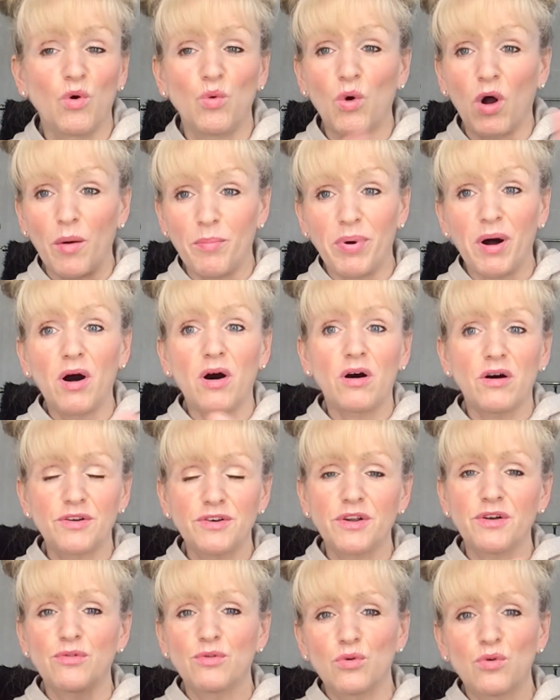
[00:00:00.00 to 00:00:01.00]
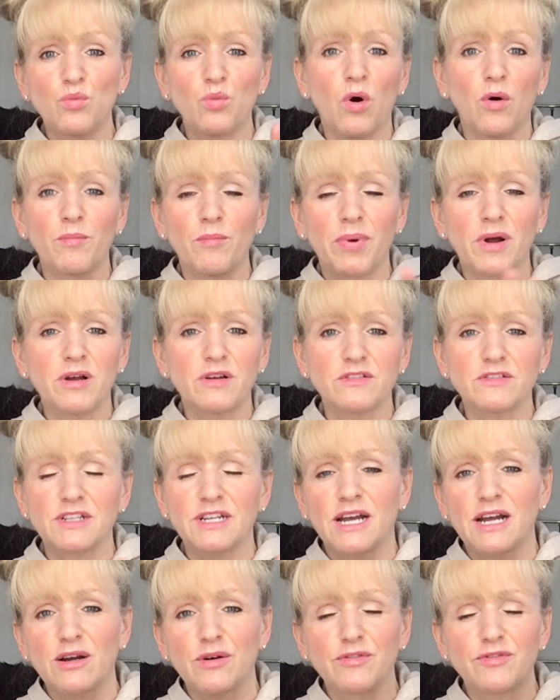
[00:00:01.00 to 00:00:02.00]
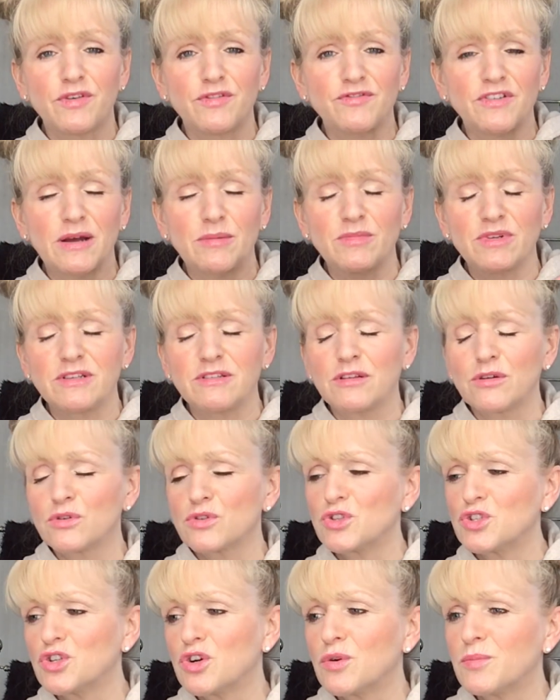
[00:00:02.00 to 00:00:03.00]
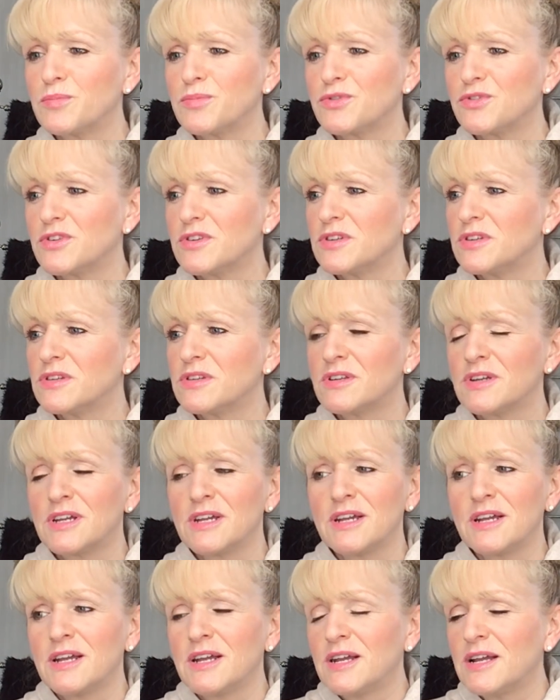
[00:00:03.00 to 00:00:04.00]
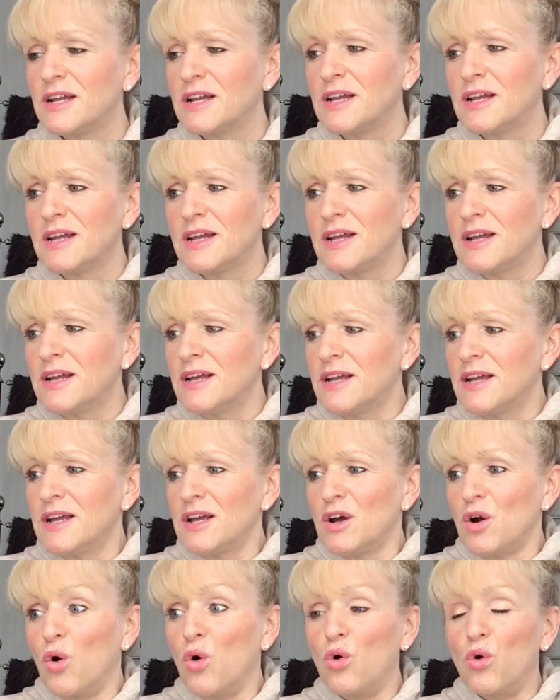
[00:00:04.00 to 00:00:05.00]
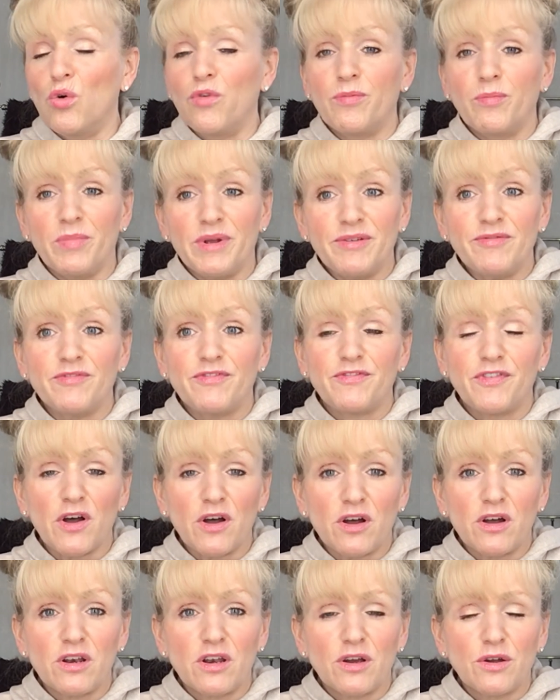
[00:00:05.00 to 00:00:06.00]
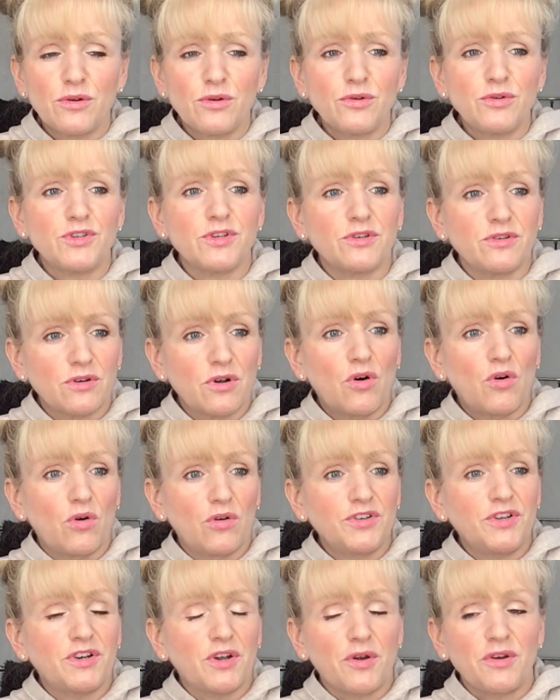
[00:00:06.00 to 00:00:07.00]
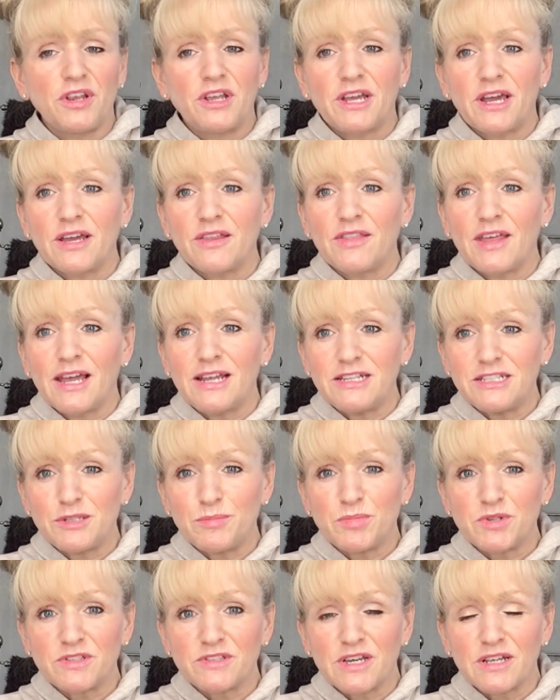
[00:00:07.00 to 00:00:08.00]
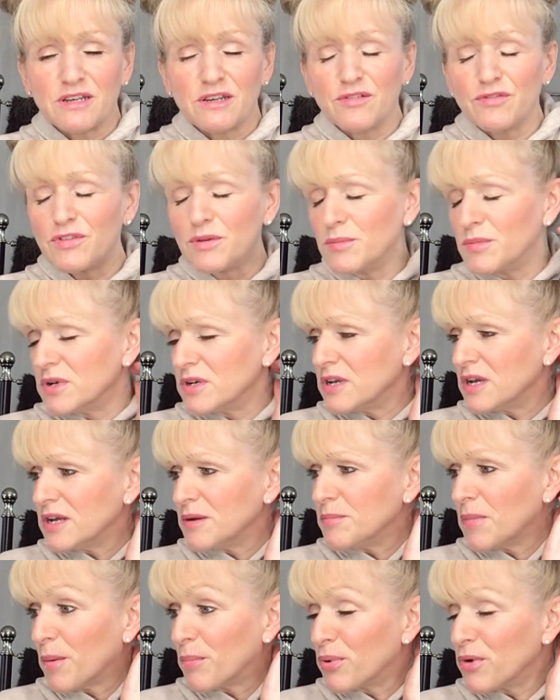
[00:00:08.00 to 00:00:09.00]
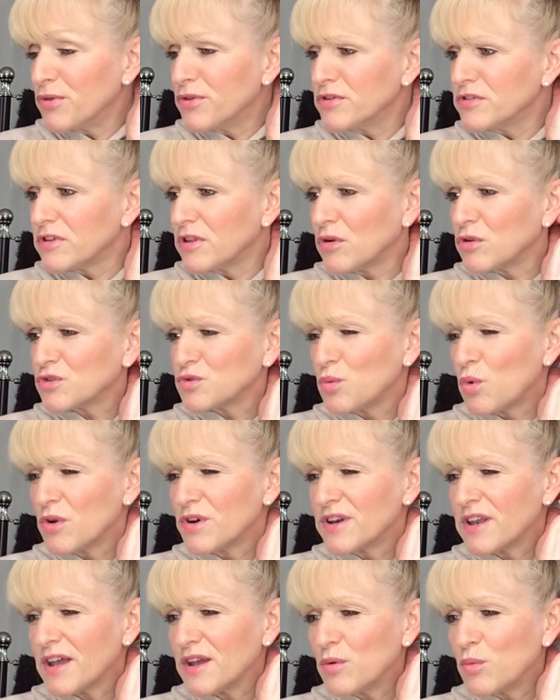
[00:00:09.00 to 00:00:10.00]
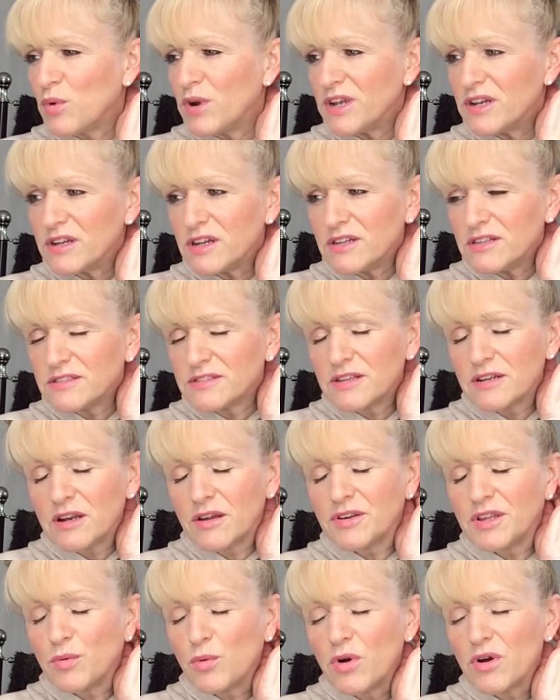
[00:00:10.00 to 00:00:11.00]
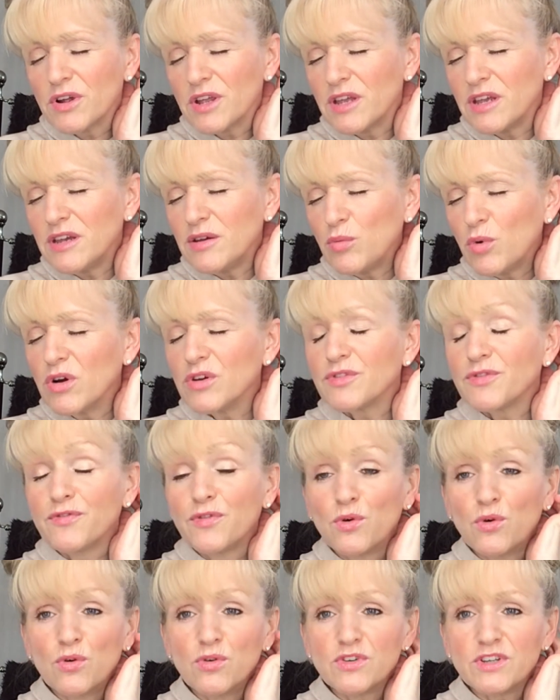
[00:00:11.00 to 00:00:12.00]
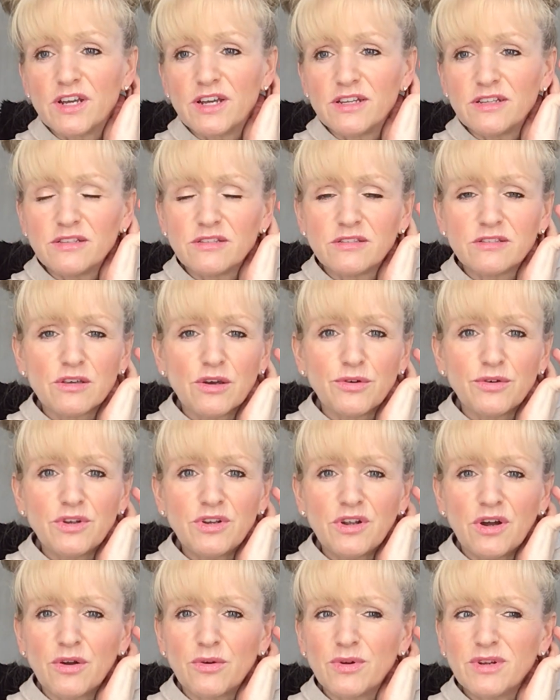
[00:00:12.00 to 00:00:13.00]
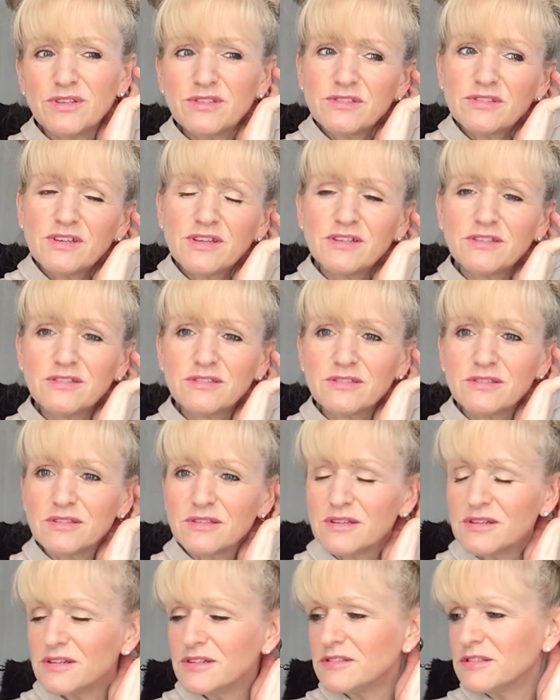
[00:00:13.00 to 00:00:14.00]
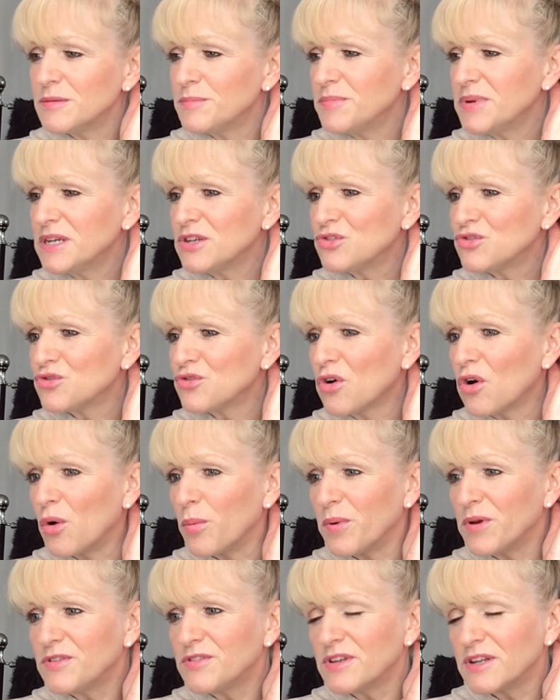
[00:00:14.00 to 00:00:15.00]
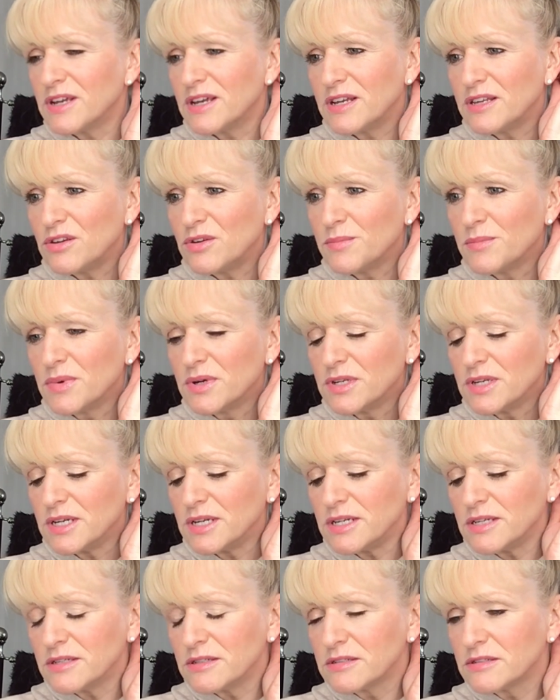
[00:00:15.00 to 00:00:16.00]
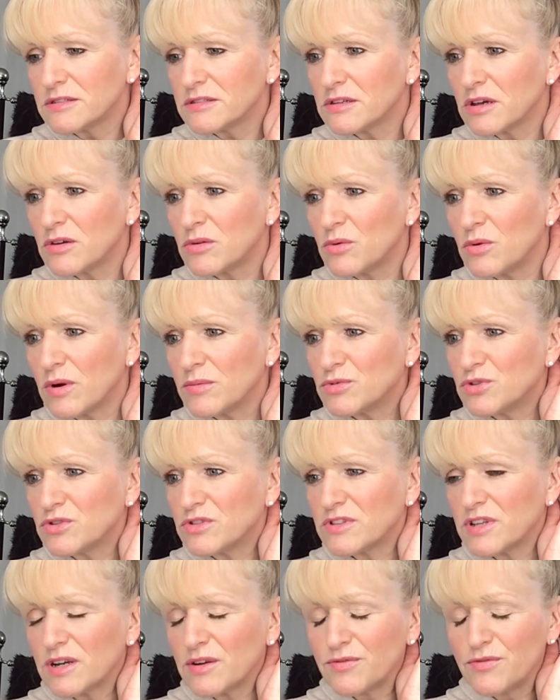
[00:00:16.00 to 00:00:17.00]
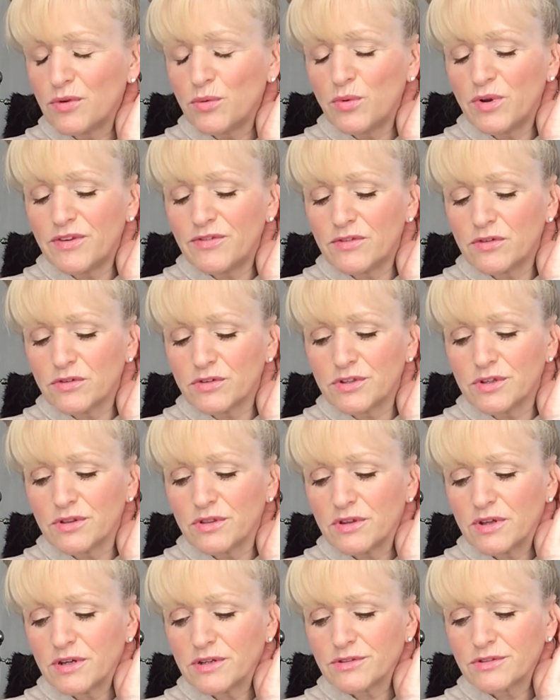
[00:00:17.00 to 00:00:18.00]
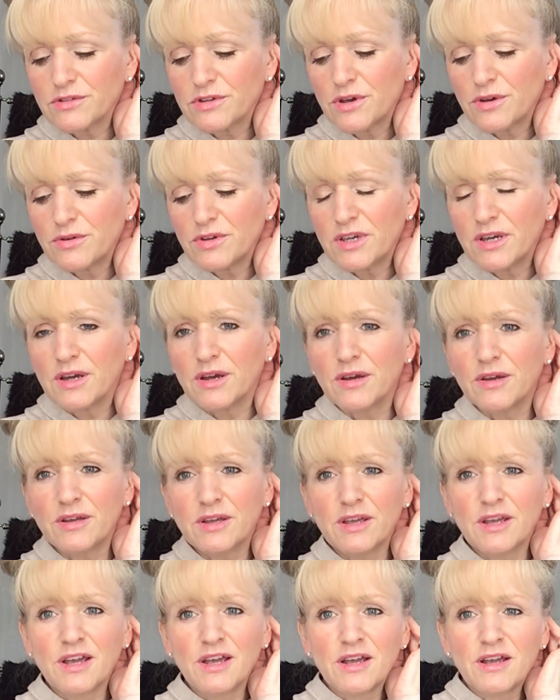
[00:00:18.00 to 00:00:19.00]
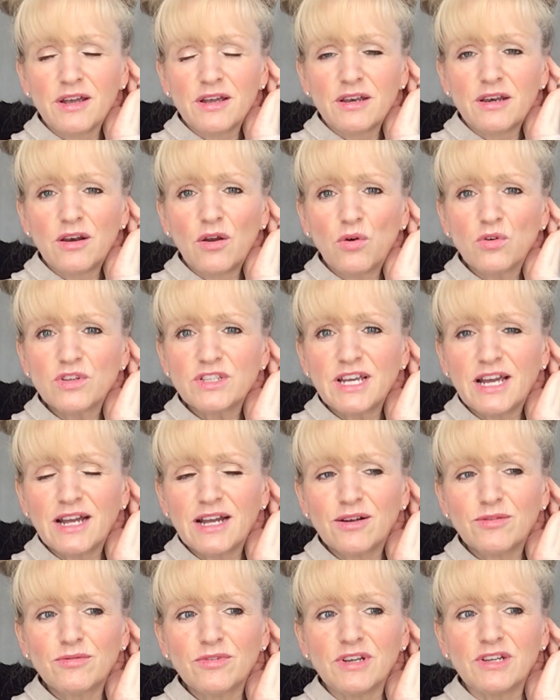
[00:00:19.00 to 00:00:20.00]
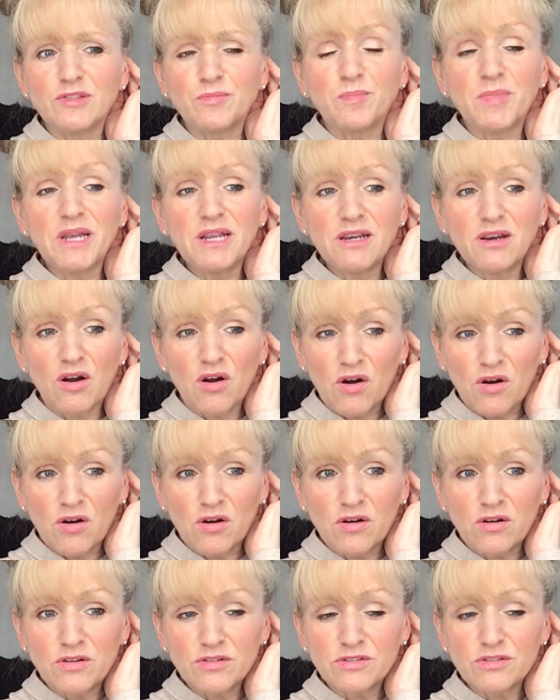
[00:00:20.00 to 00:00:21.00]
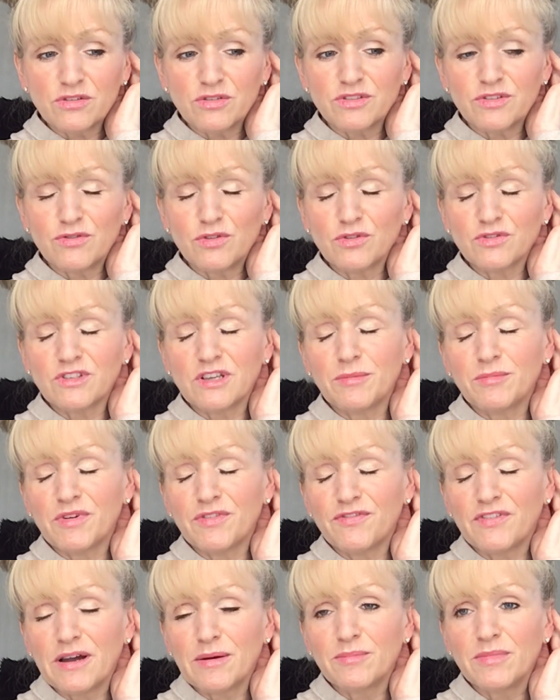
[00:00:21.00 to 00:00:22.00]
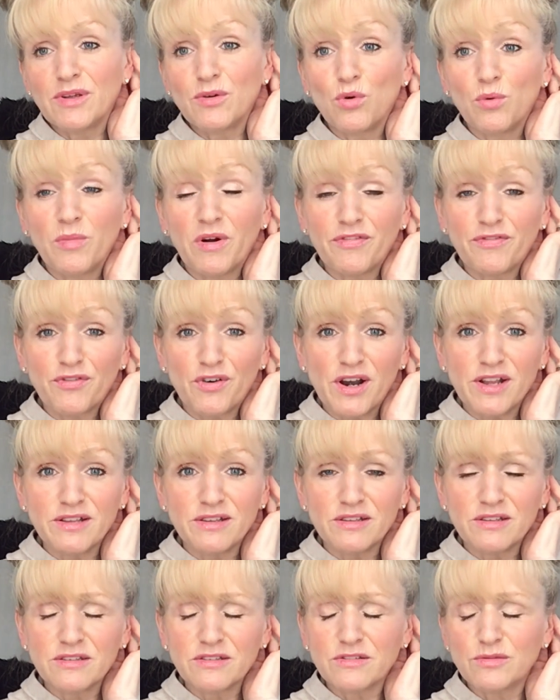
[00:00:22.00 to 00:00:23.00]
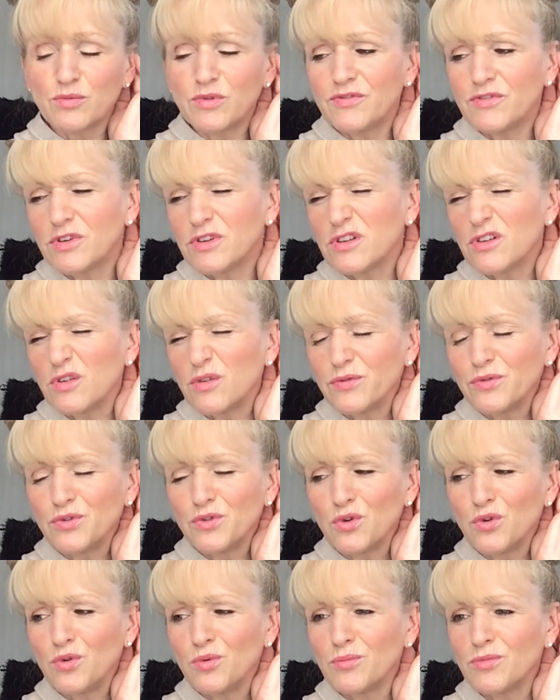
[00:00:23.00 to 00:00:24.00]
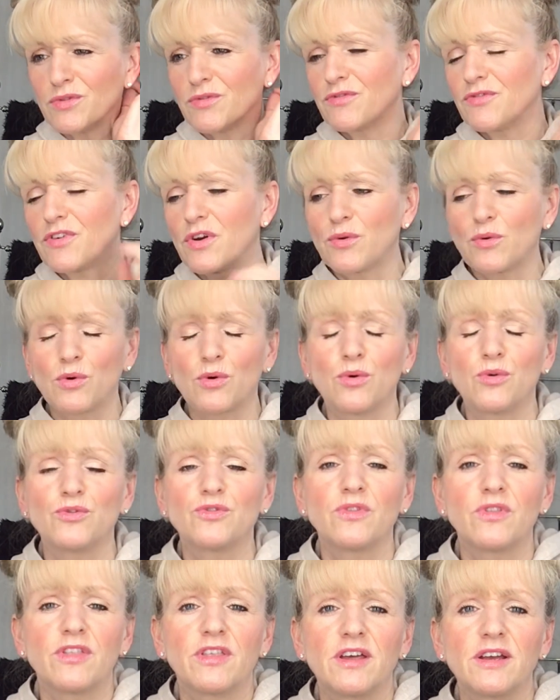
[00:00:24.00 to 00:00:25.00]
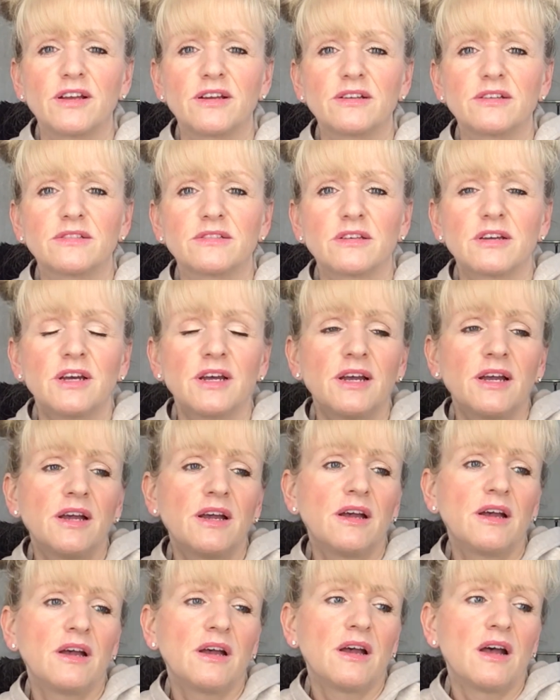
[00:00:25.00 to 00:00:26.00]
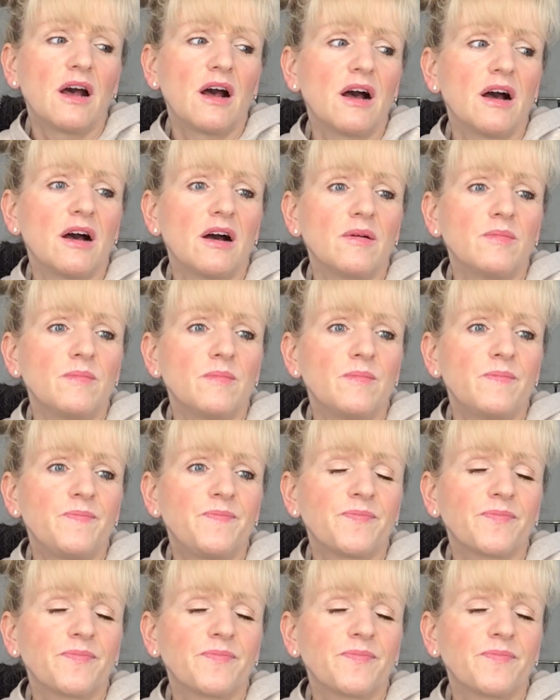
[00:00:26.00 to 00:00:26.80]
a partner or one person out of a family's lost jobs, and or been furloughed and not, you know, only getting the 80% of the money. My brother's lost 1 day a week. He's still only he works 4 days. So, you know, it's a big drop, isn't it, in your money? So I'm just thankful we've not done that. So yeah, lockdown, it's been hard because I've not seen my family or my friends. We've done a lot of Zooms and phone calls and things. But